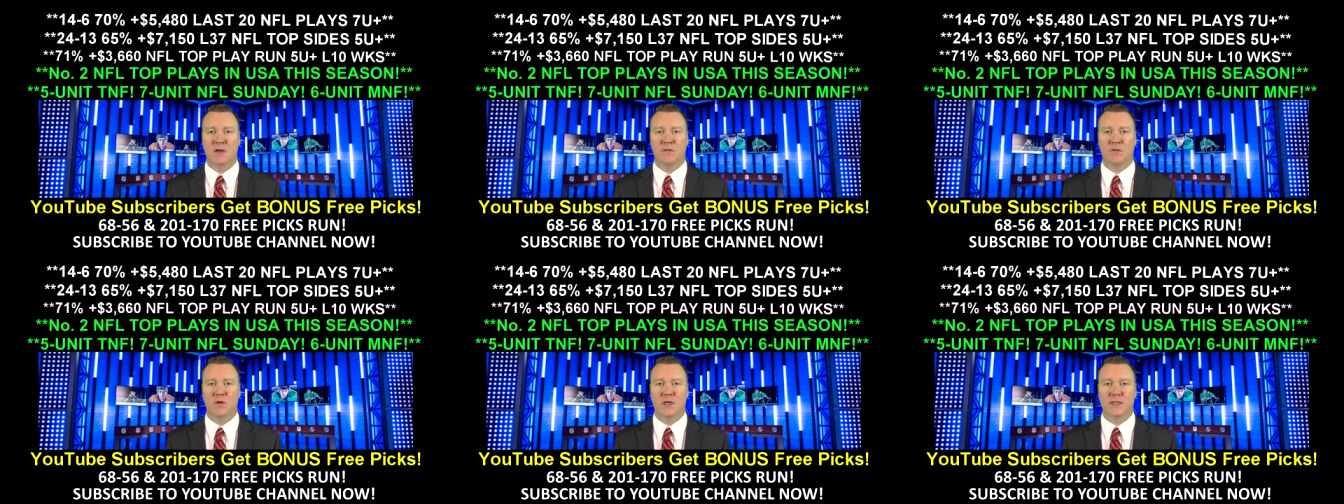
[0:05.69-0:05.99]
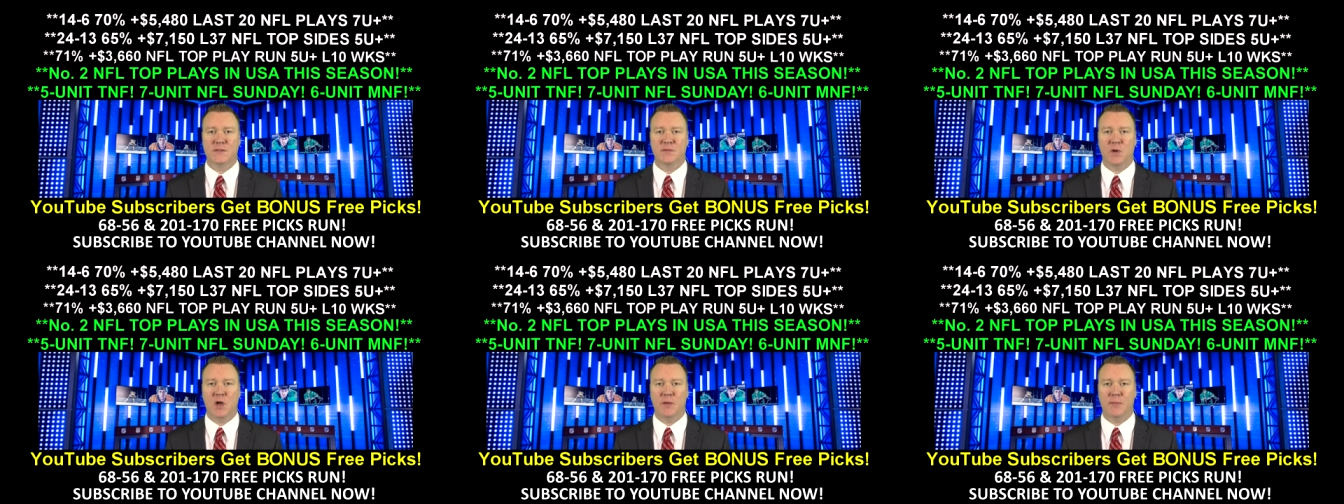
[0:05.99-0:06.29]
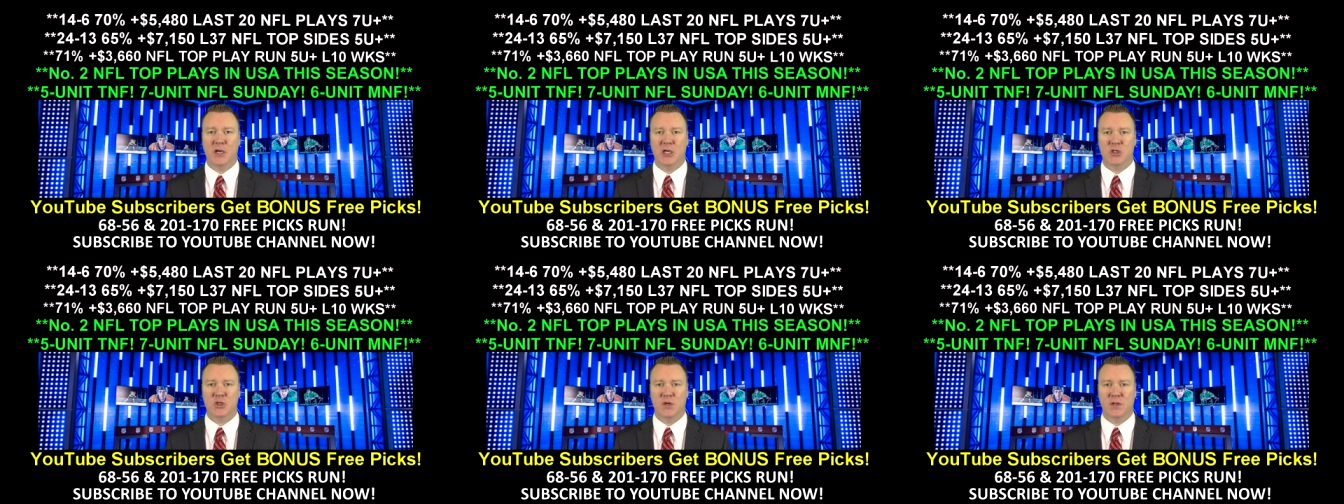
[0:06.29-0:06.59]
First of all,
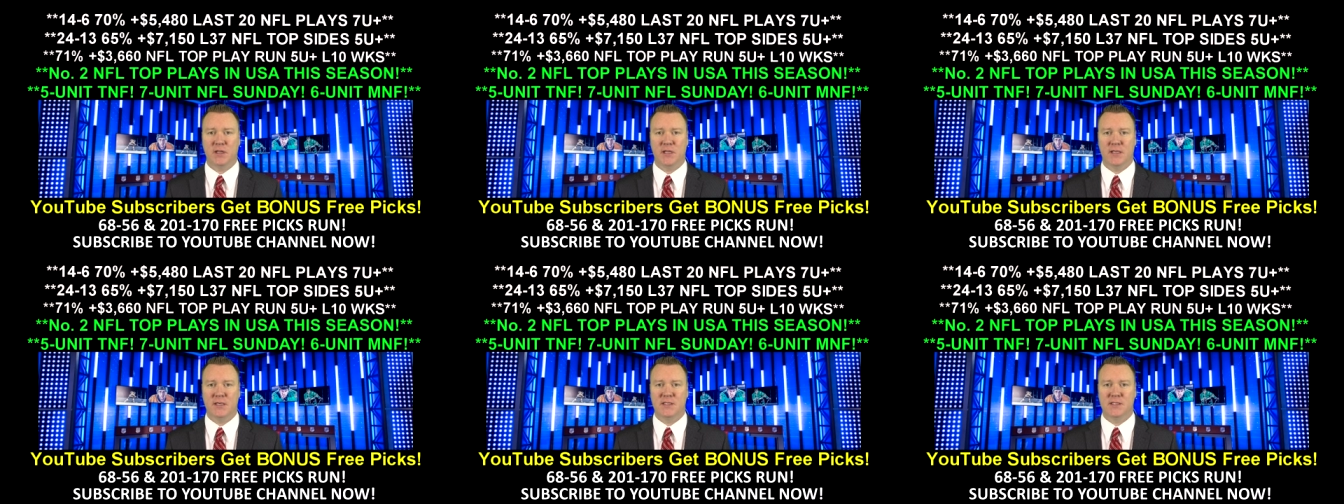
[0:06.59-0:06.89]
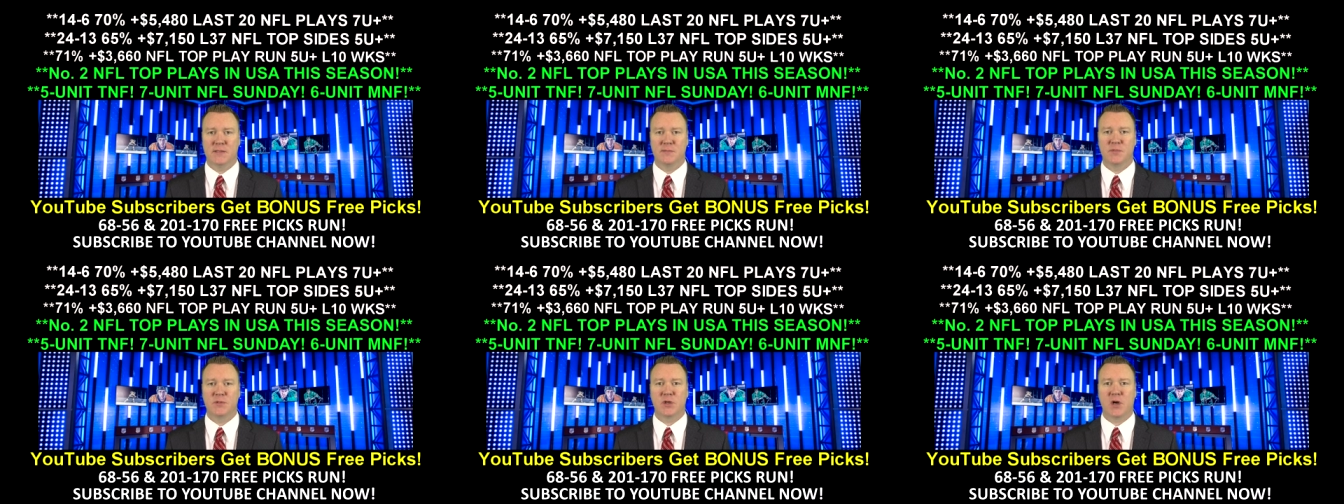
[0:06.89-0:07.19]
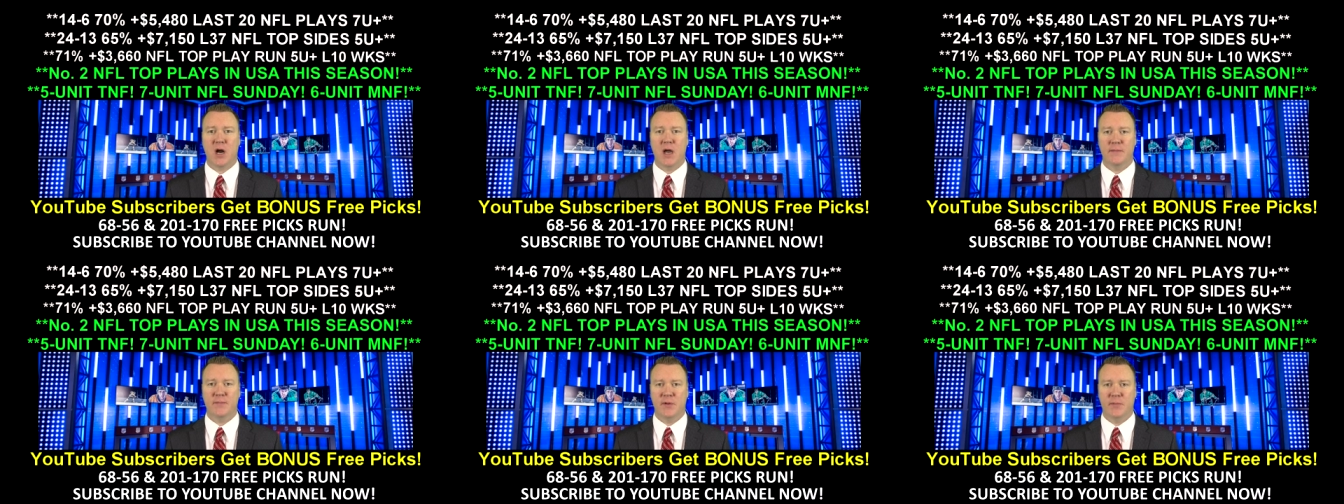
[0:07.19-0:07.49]
make sure that you
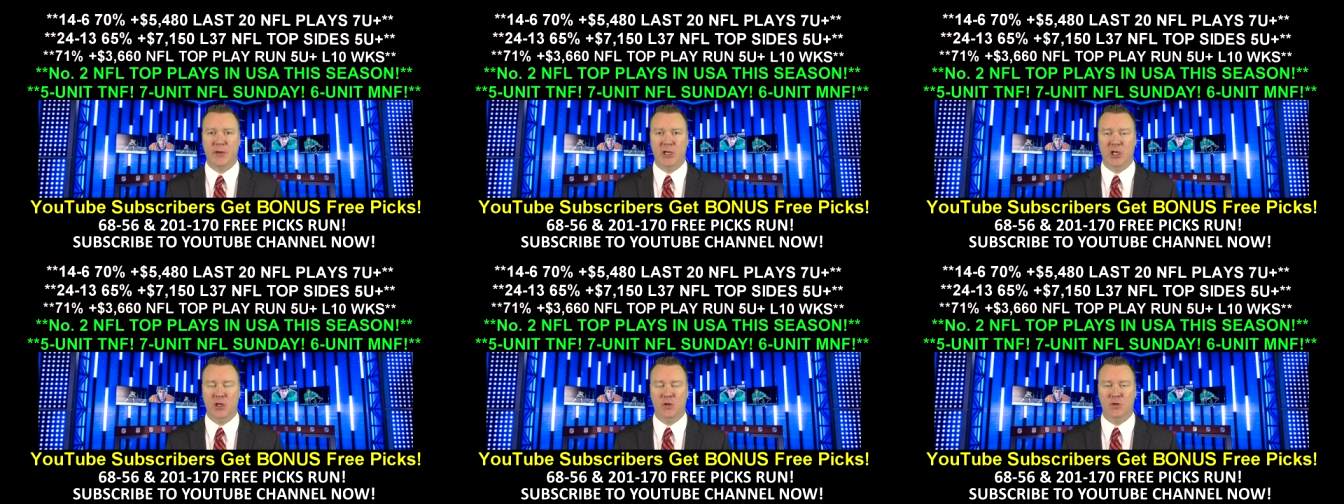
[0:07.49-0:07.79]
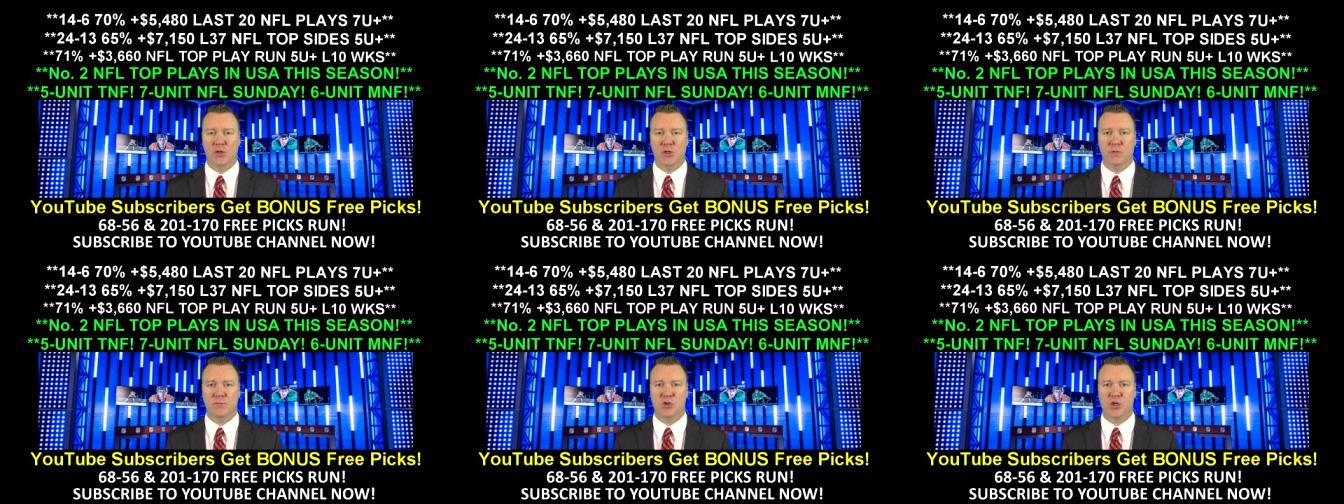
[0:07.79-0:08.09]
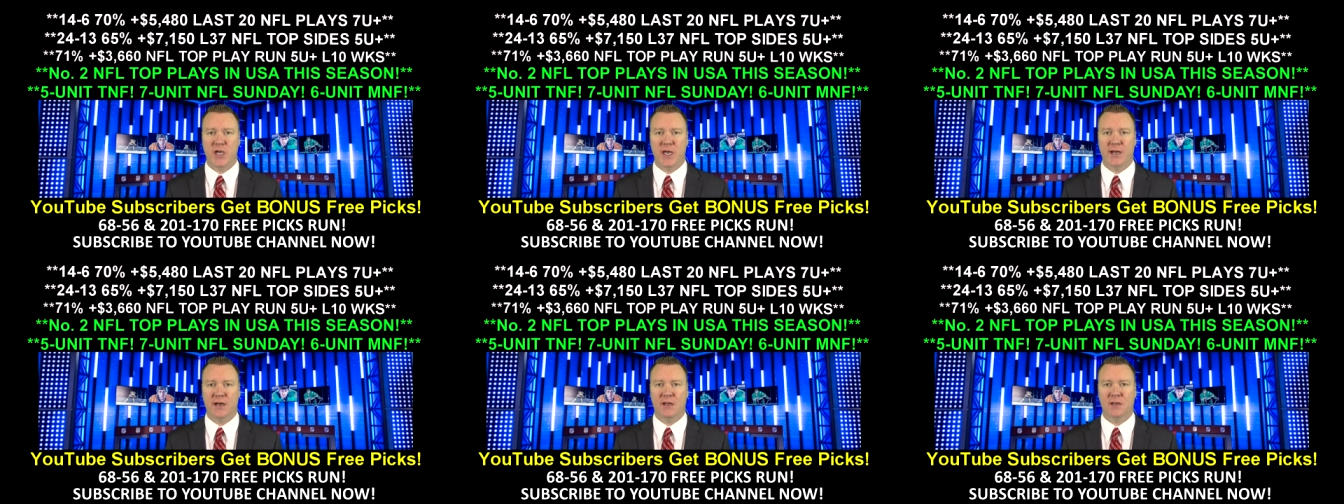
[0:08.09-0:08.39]
subscribe to my YouTube
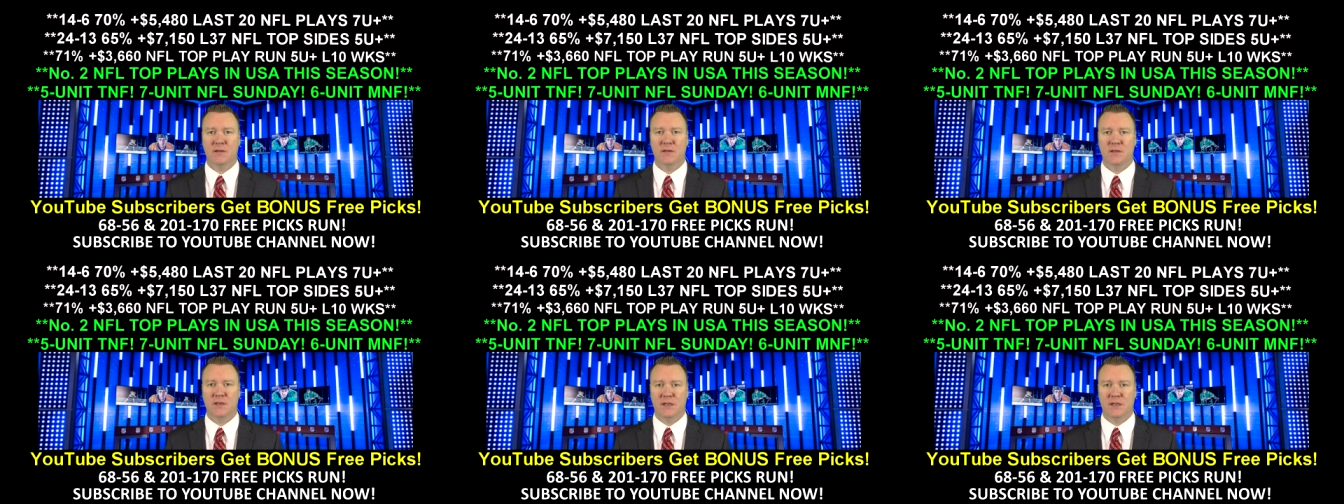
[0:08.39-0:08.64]
channel.